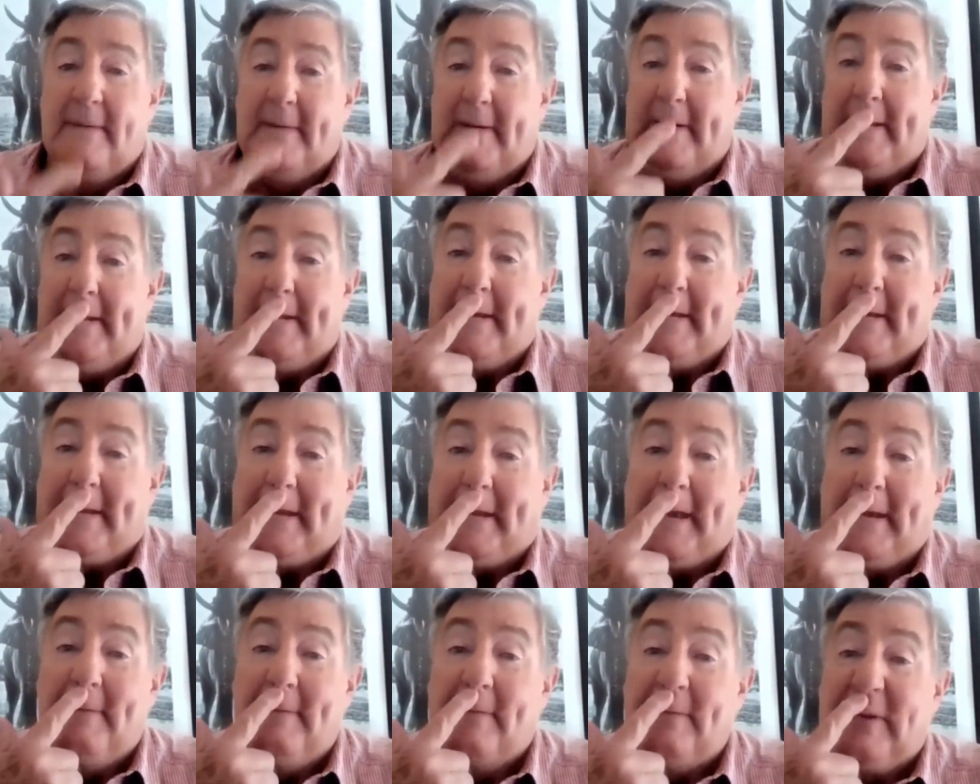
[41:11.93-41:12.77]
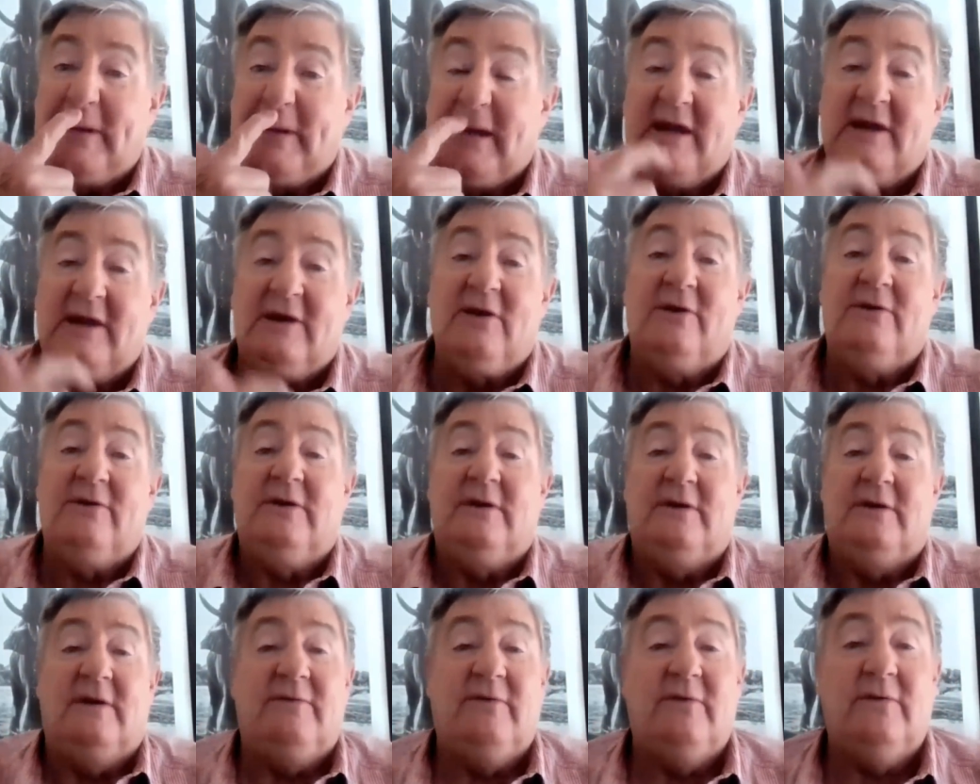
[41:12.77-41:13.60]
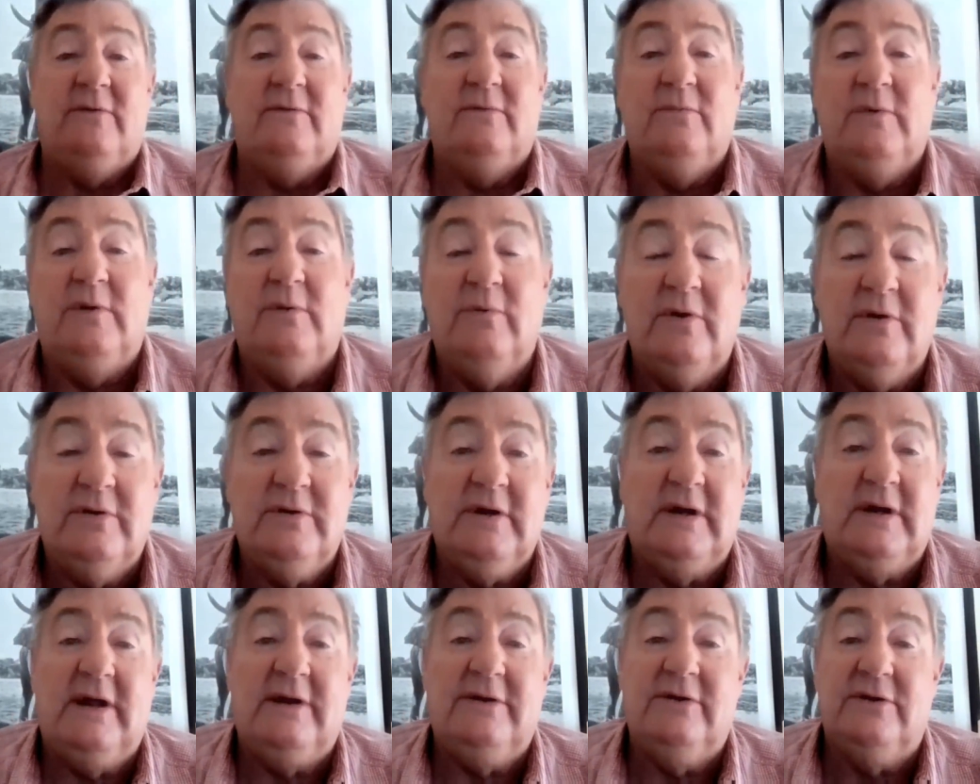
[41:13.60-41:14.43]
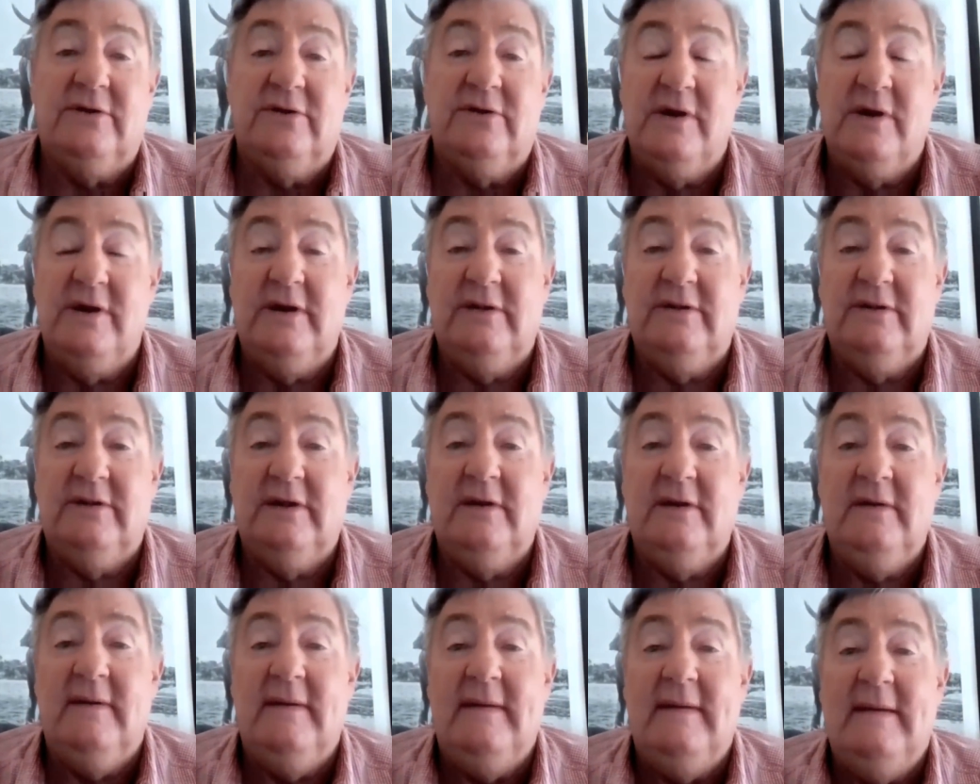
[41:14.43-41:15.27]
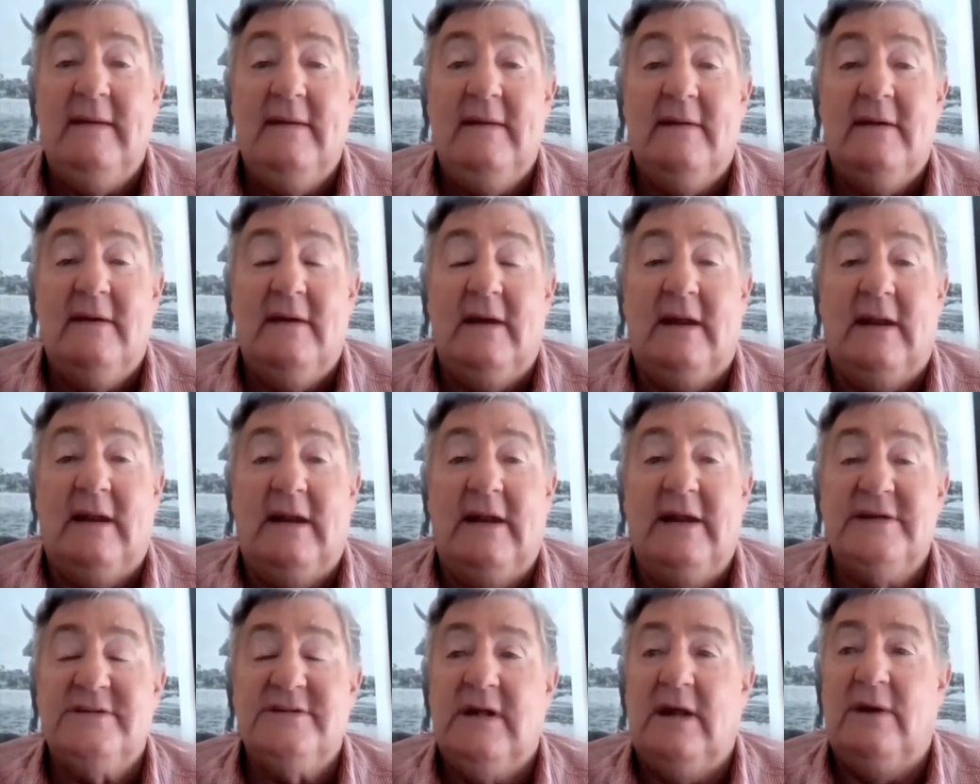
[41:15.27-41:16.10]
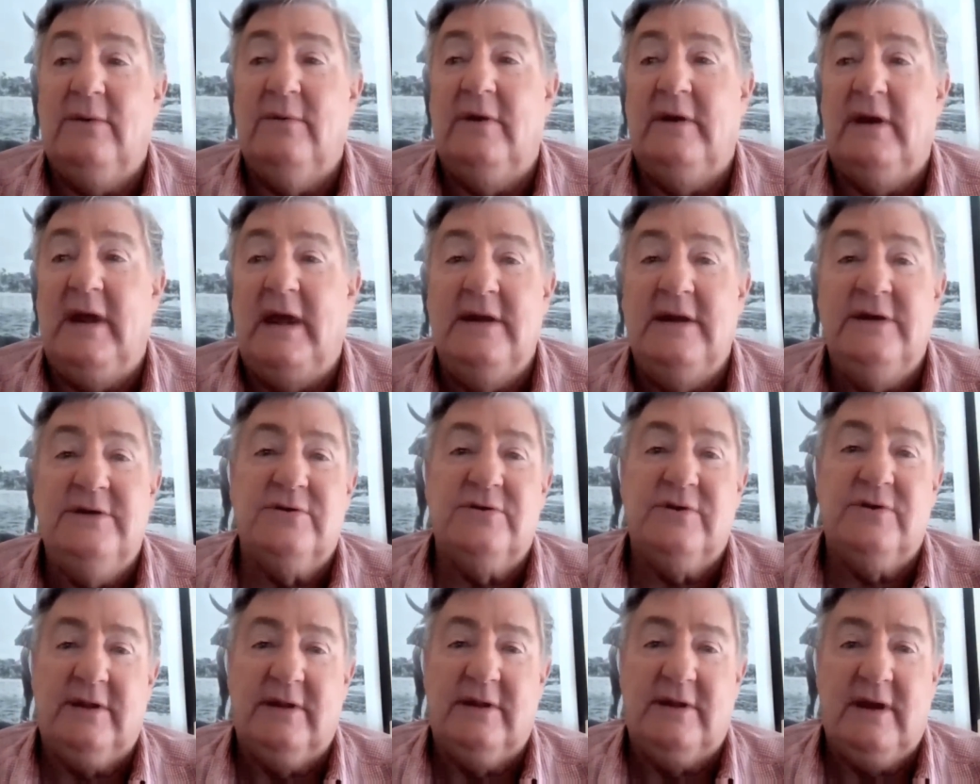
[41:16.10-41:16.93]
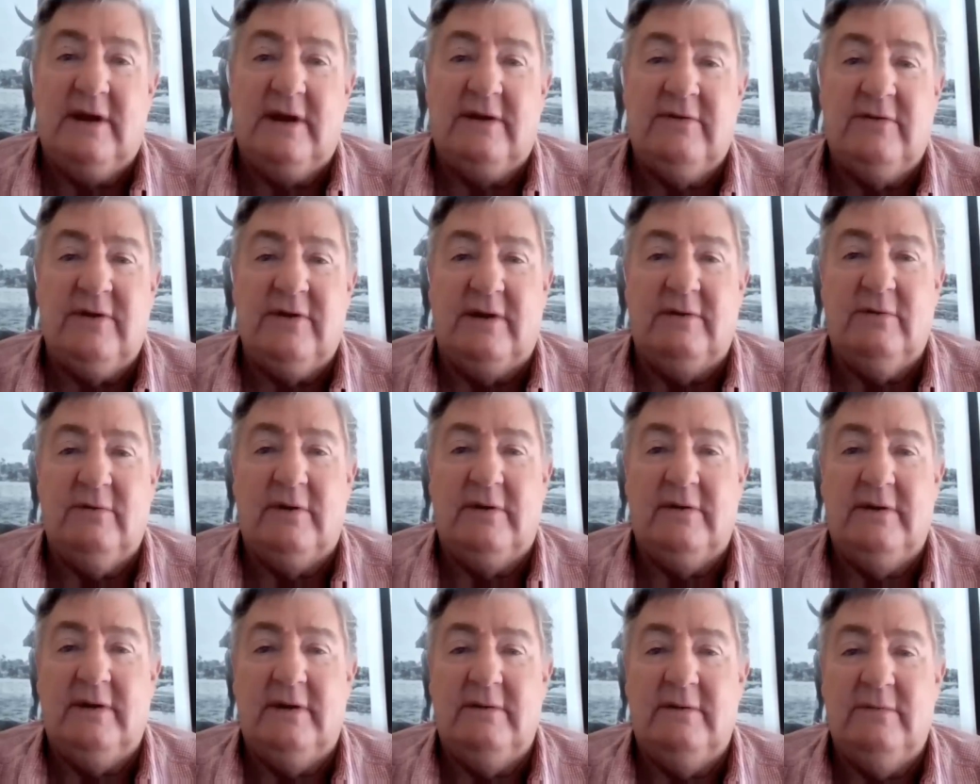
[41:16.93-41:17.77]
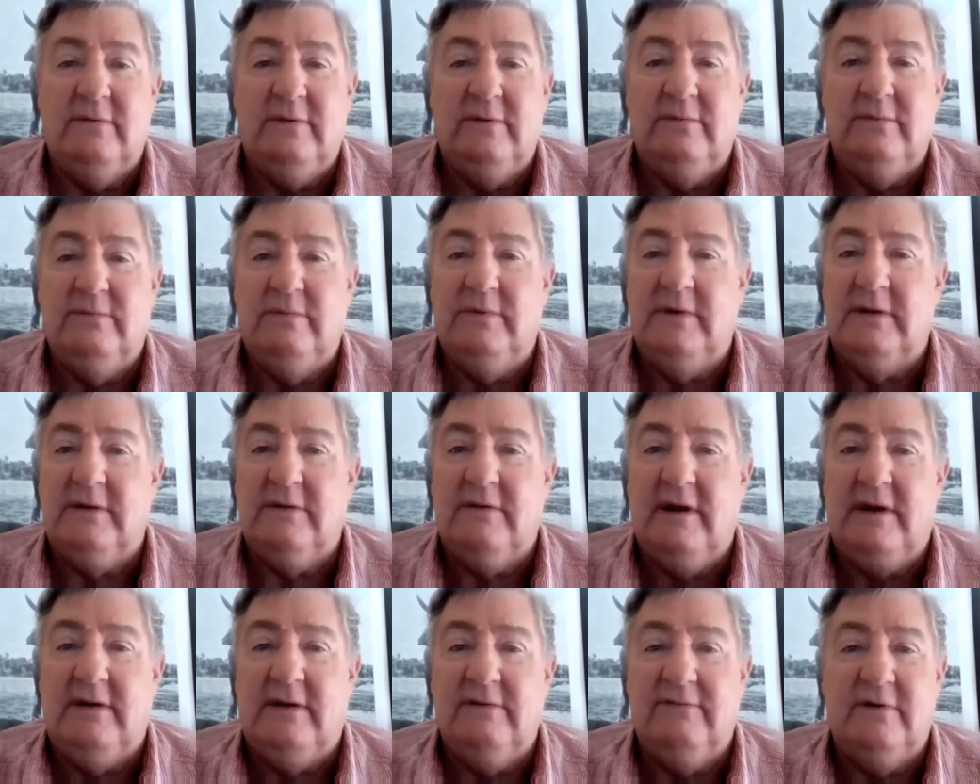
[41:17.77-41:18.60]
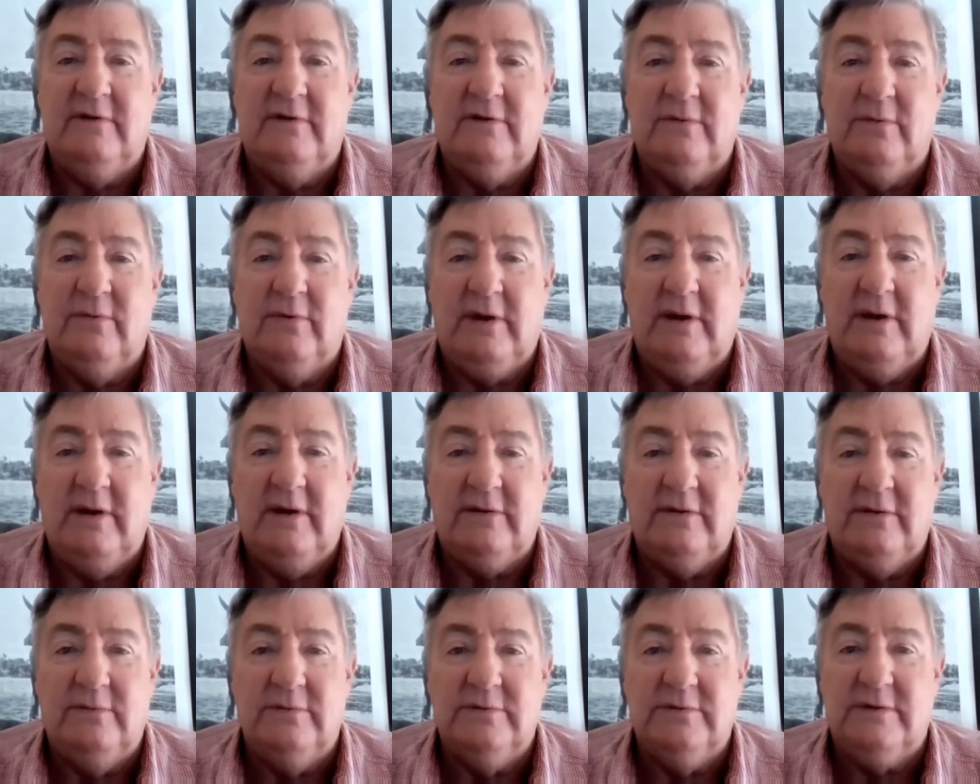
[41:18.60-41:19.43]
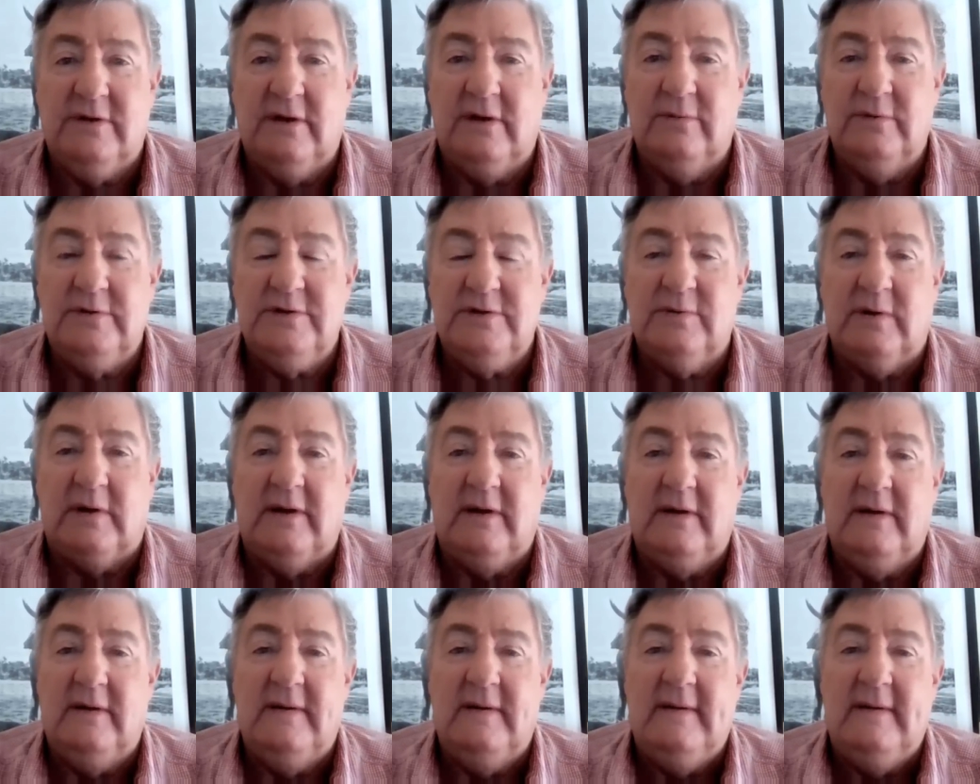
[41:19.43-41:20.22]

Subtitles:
When this day, remember detente and everyone, we weren't allowed to do anything unless they were entering the country. Well, you know, we had great difficulty working out who was going which way.